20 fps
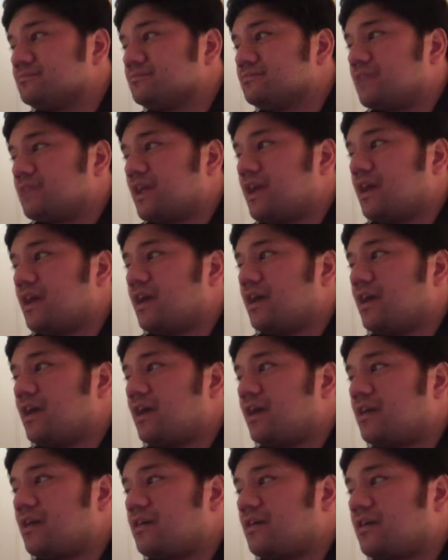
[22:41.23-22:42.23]

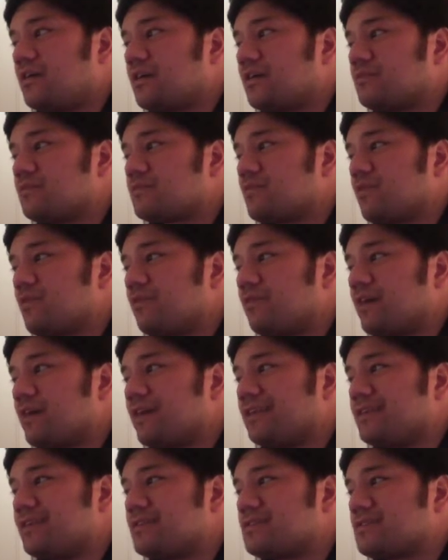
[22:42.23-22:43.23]
And here comes more
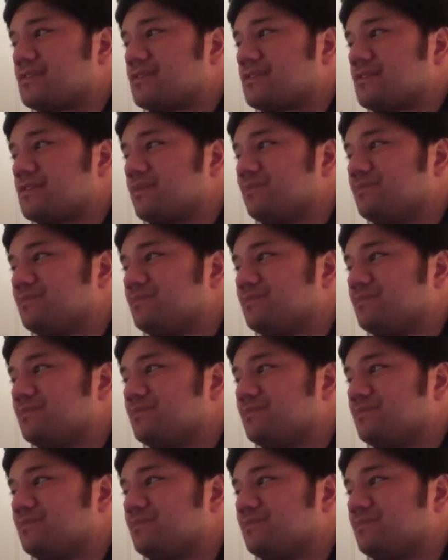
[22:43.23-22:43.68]
violence.